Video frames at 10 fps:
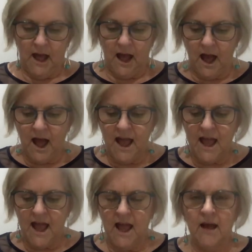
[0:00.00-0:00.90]

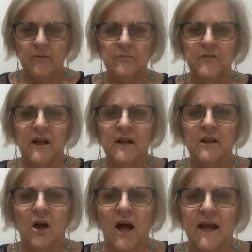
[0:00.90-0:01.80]
I am the
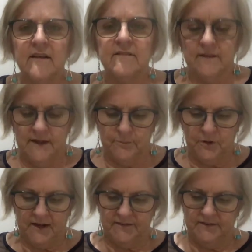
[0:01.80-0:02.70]
light, he
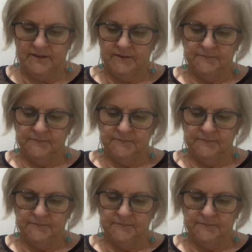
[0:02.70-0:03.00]
pressed.